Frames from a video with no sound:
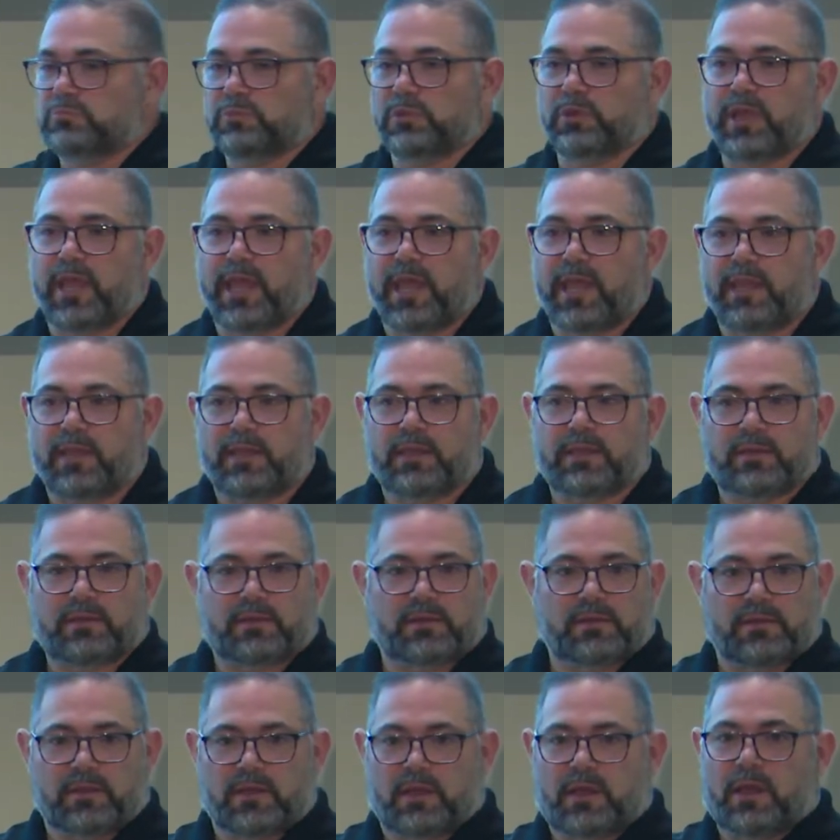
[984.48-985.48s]
okay,
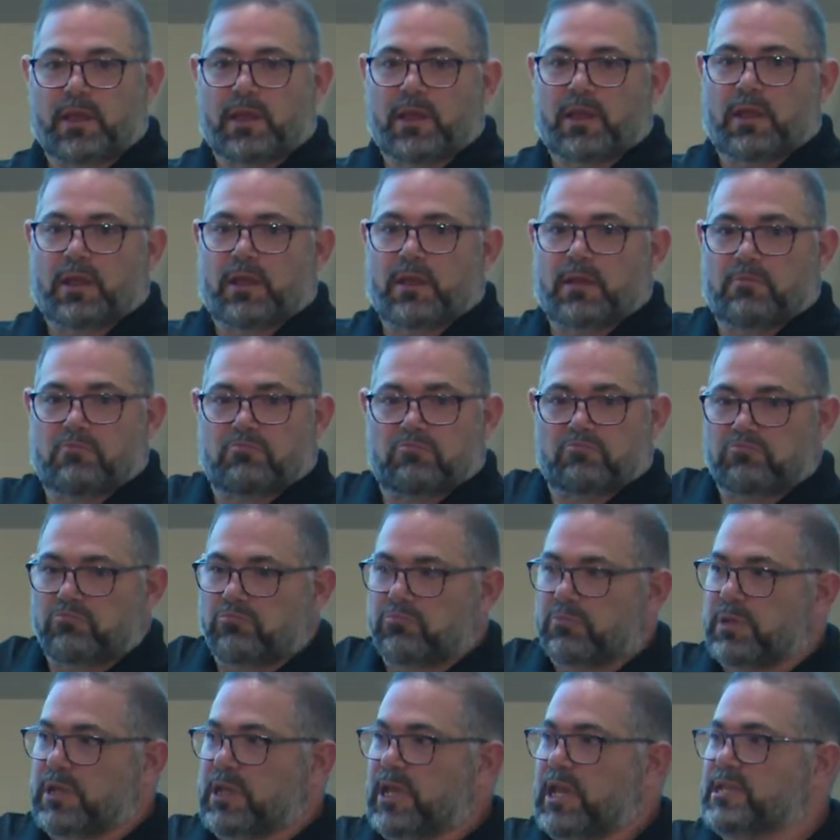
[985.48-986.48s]

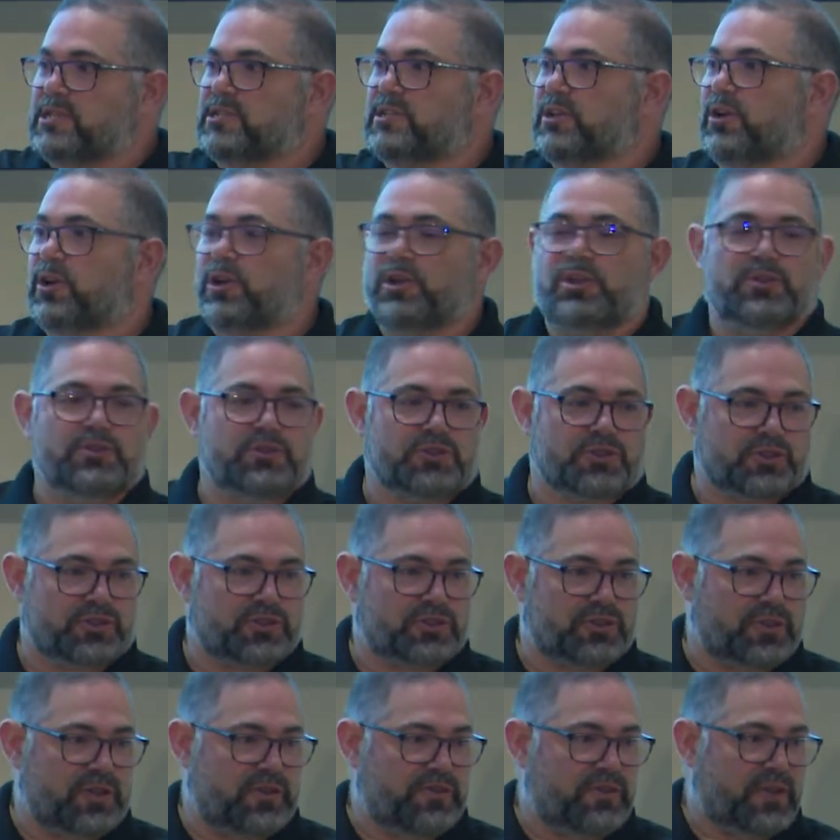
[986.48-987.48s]
is there a user
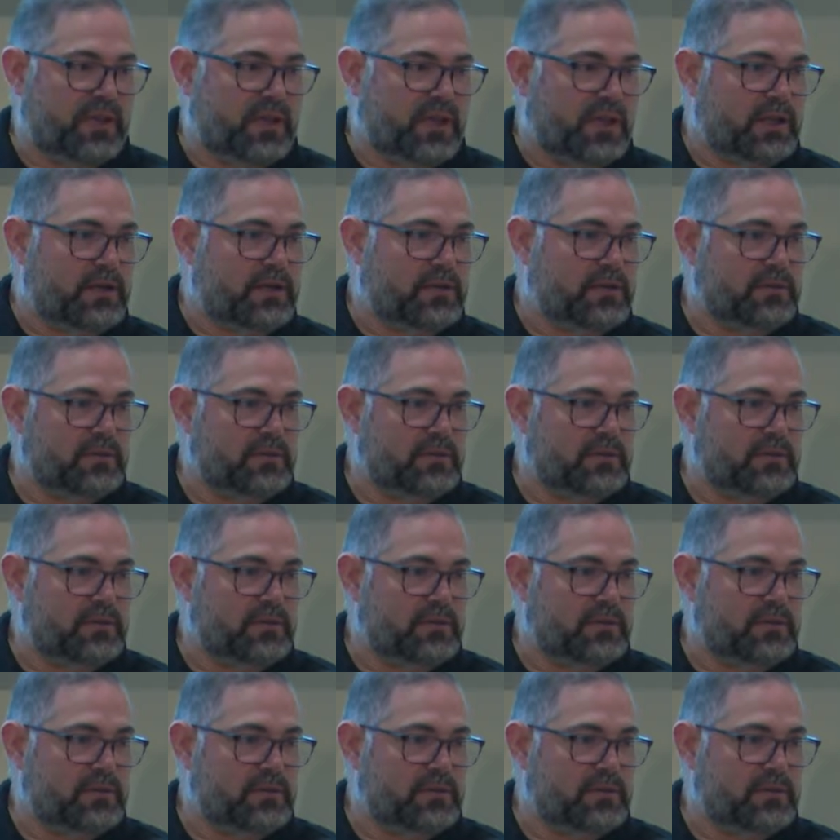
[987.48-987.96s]
certificate?